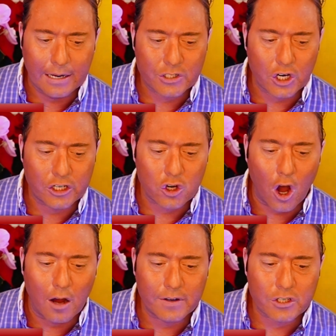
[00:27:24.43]

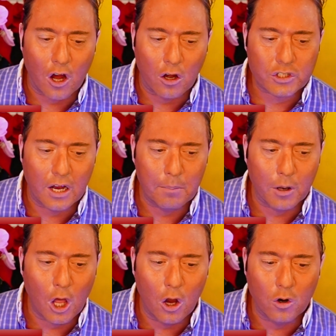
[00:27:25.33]
It's off its
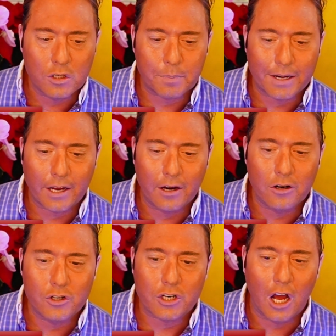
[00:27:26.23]
all-time lows. But
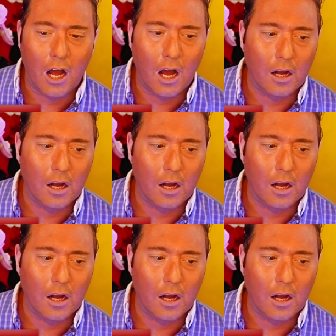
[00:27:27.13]
here's